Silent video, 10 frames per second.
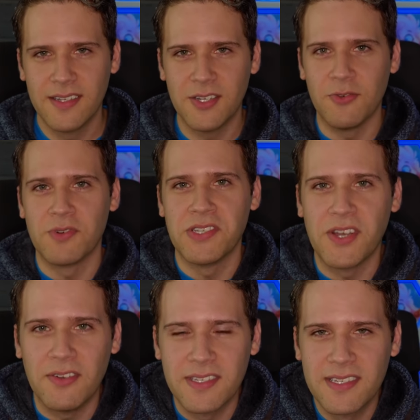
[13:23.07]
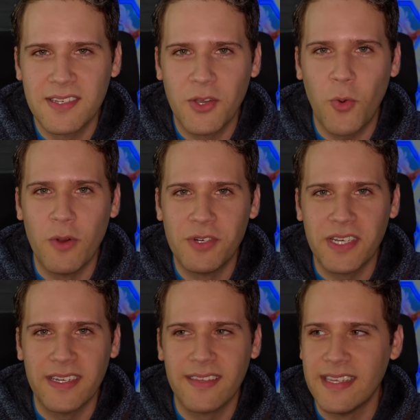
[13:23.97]
two results
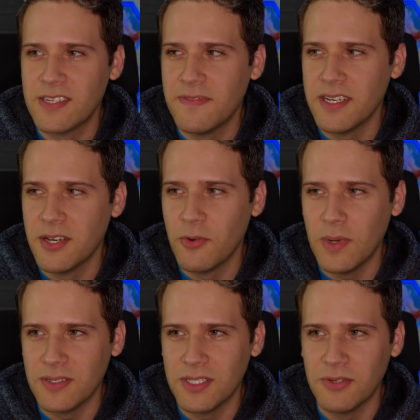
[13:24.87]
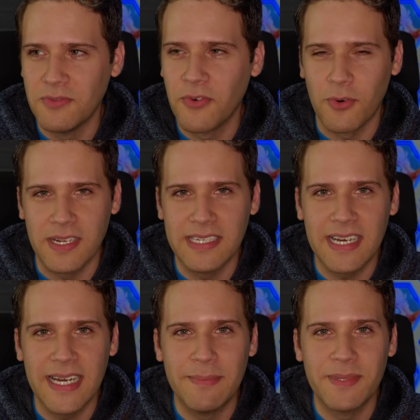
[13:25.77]
quotient, this video will do 40
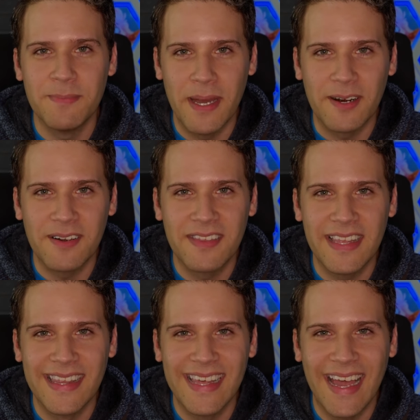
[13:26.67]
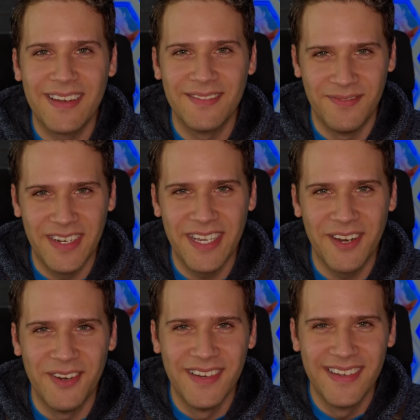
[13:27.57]
times better than that video.